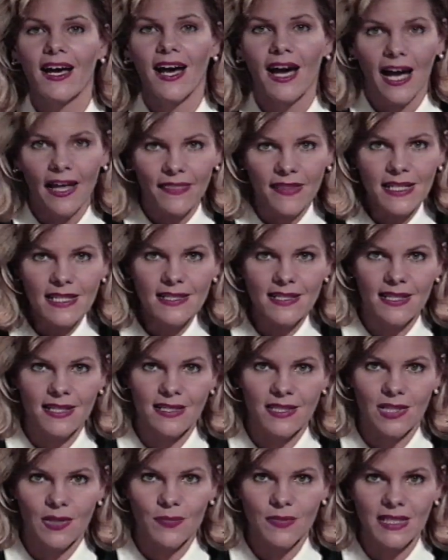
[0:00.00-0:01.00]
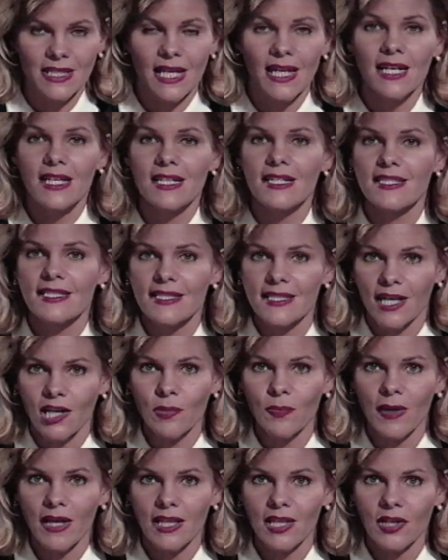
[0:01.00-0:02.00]
On these systems,
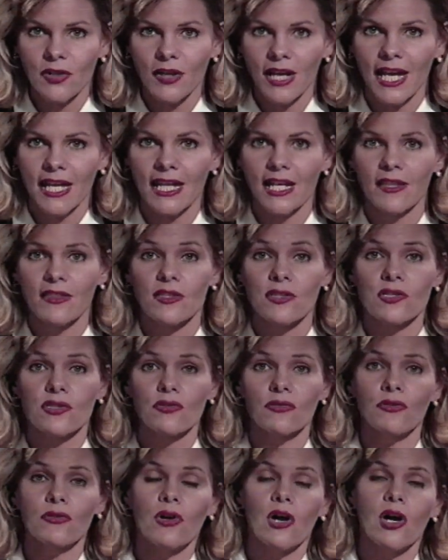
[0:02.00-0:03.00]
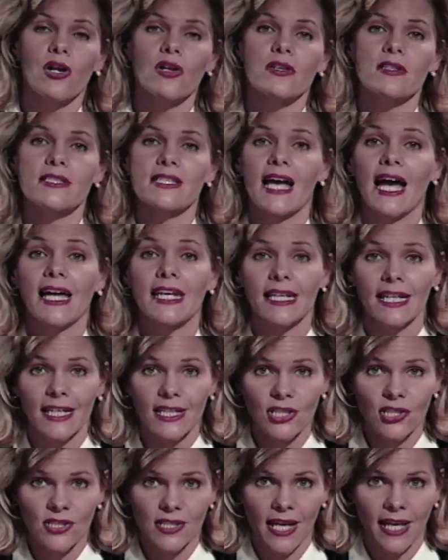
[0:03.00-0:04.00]
start by locating the screw holes on
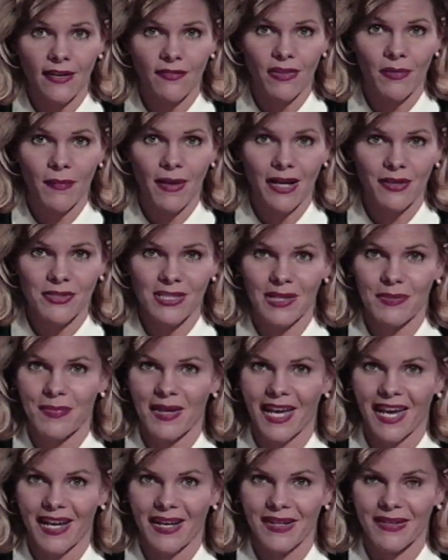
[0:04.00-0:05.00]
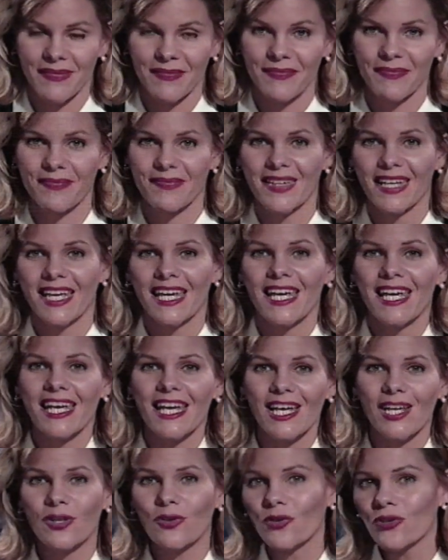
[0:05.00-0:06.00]
each side of the mounting bay.
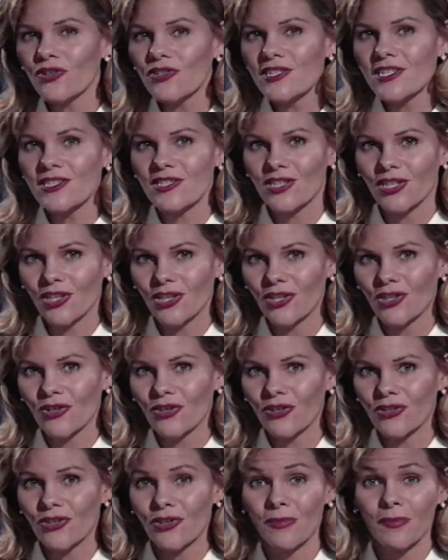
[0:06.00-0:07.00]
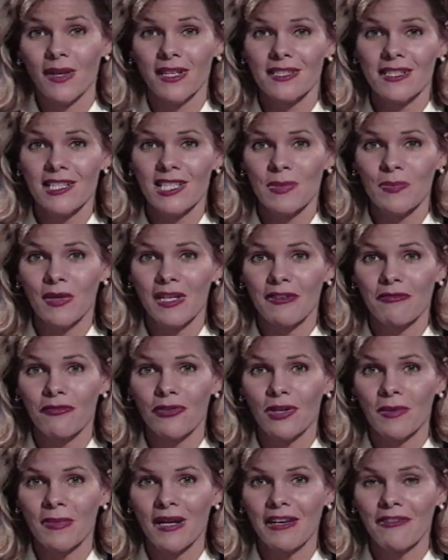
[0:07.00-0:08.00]
In order to secure your multi-spin
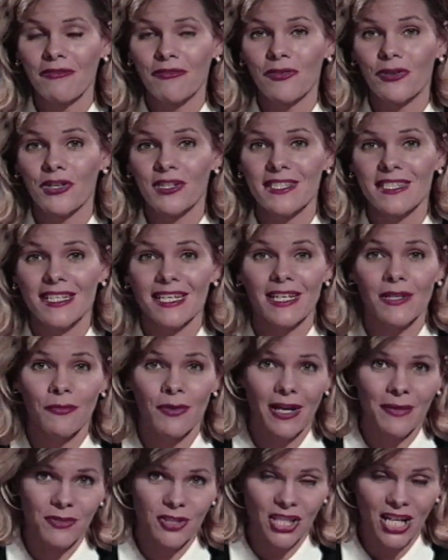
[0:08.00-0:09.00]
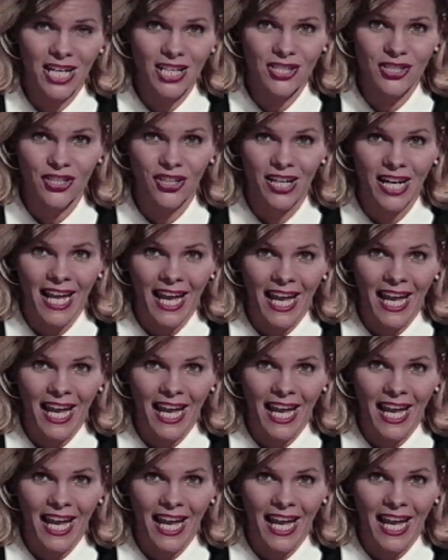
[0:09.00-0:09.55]
4x4 CD-ROM changer,